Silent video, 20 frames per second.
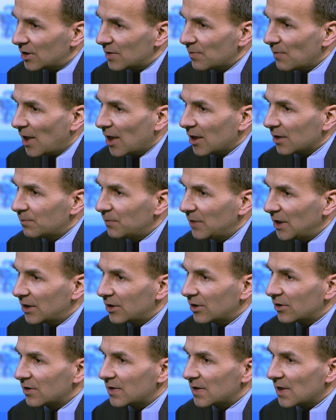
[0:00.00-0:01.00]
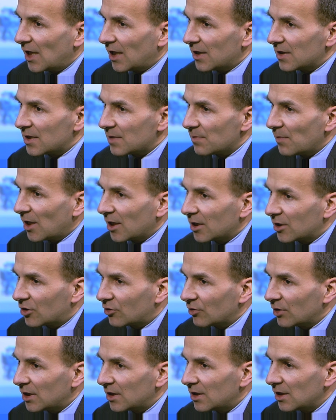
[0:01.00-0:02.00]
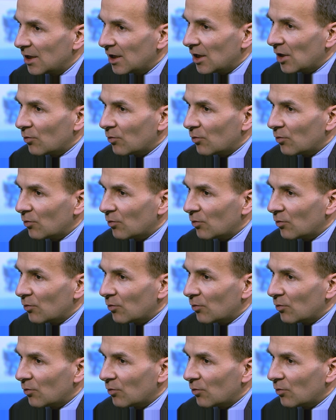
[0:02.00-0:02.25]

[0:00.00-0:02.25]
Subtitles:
smart meters and smart grid